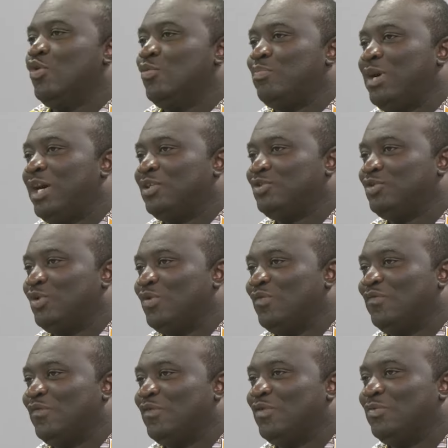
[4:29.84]
patro
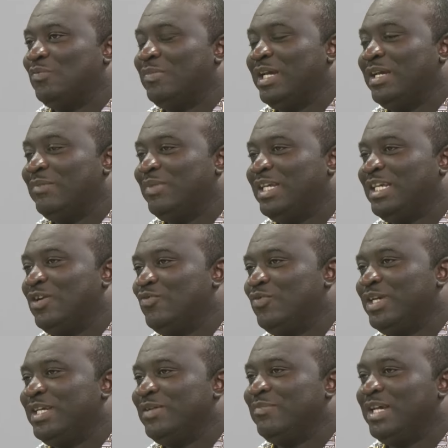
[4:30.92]
for be ye
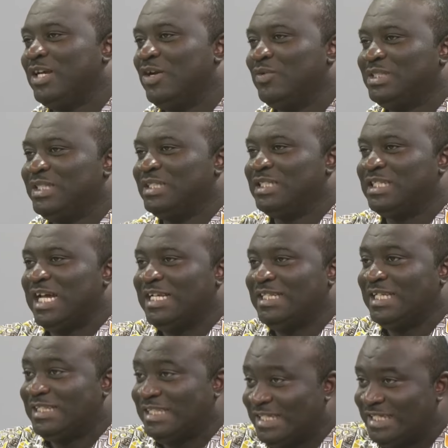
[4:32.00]
we session and
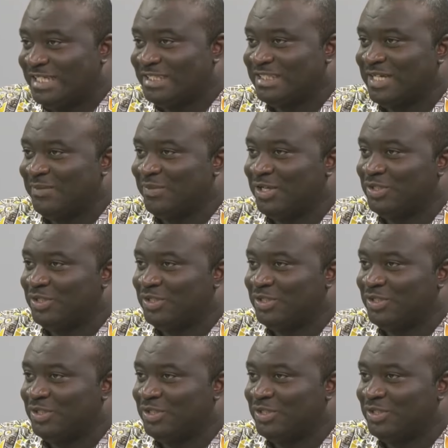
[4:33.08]
entertainers, patro.